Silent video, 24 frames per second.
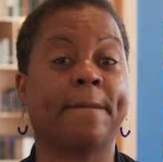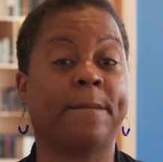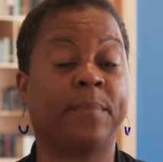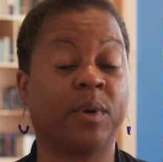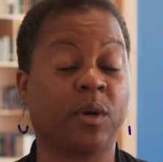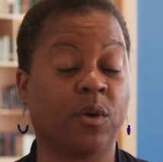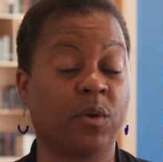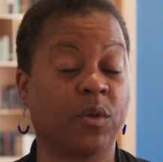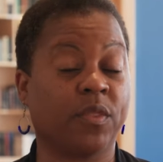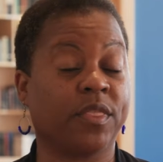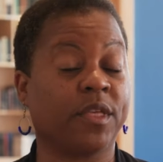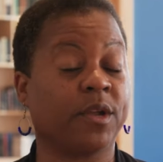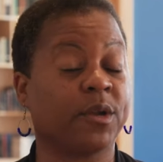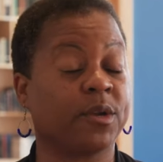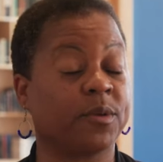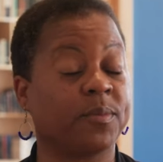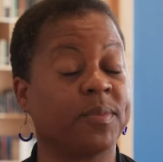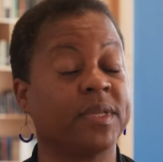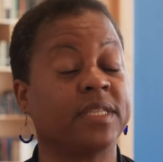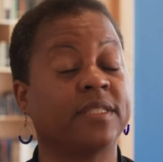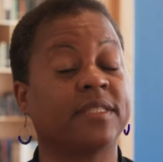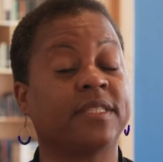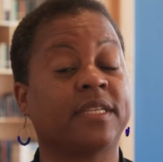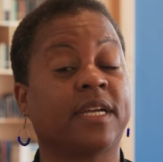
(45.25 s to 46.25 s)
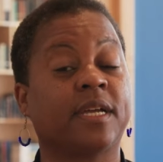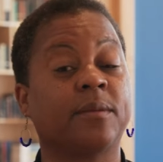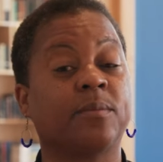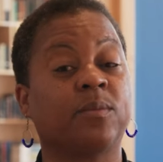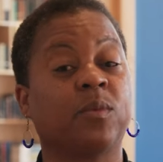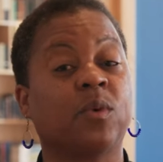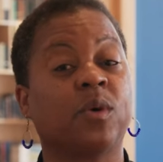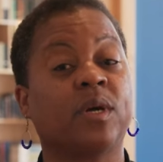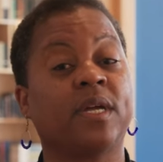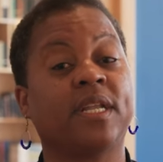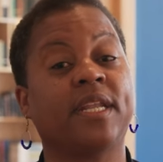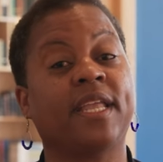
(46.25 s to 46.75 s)
Both herpes type
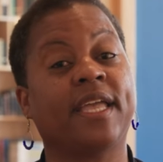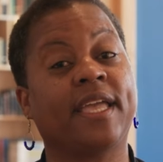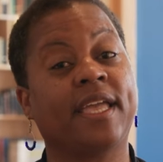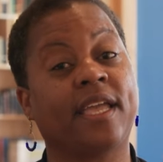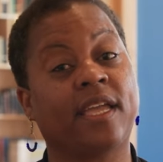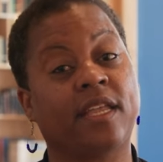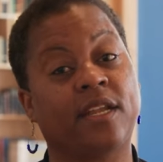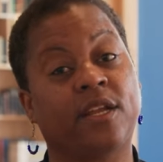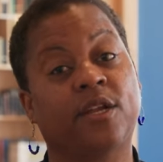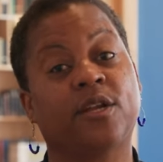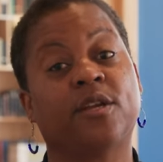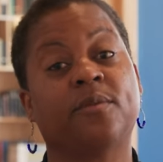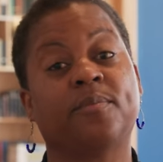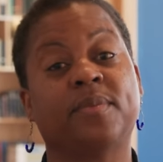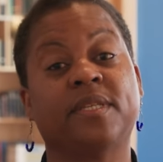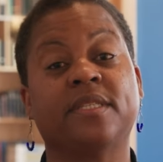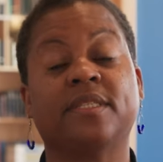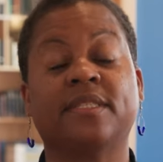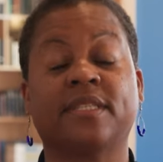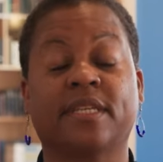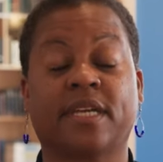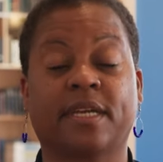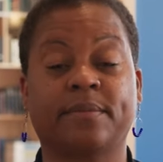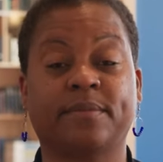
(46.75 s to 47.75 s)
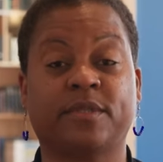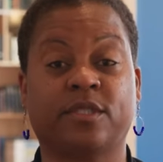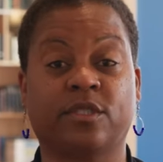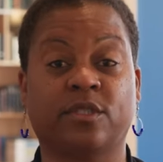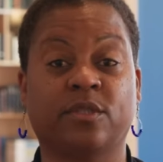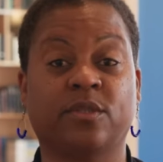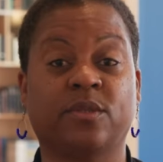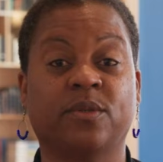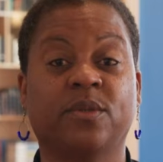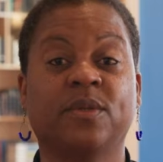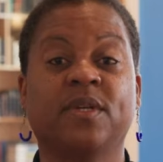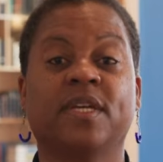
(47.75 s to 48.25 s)
1 and herpes type
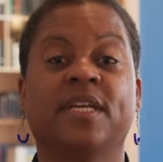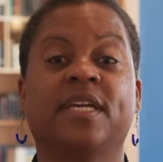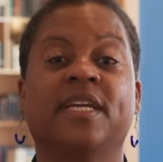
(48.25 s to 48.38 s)
2